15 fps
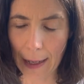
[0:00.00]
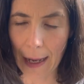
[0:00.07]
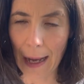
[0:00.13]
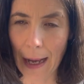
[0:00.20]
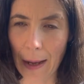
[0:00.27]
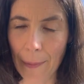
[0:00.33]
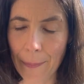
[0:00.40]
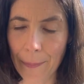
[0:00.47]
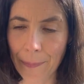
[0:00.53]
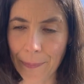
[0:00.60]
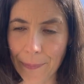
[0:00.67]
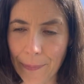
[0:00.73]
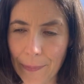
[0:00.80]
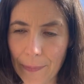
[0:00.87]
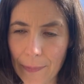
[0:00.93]

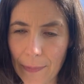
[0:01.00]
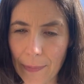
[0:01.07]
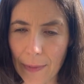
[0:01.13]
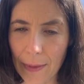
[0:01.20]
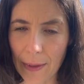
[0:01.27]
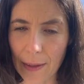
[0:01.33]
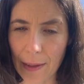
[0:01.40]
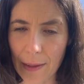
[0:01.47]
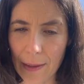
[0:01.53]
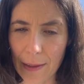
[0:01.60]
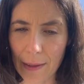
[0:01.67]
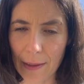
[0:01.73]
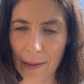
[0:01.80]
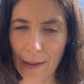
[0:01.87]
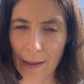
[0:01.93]

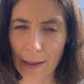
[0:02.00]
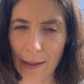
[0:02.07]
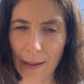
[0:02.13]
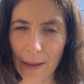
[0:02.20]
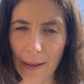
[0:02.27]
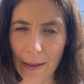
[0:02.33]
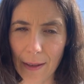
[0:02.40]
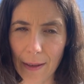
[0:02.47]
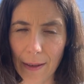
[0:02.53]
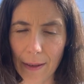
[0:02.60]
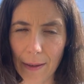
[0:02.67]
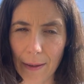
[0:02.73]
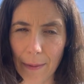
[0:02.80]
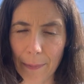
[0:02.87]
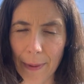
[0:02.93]

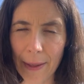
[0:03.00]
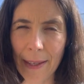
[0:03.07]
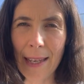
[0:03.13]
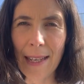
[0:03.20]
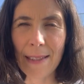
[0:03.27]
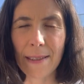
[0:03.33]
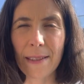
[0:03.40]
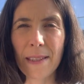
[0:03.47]
But yes,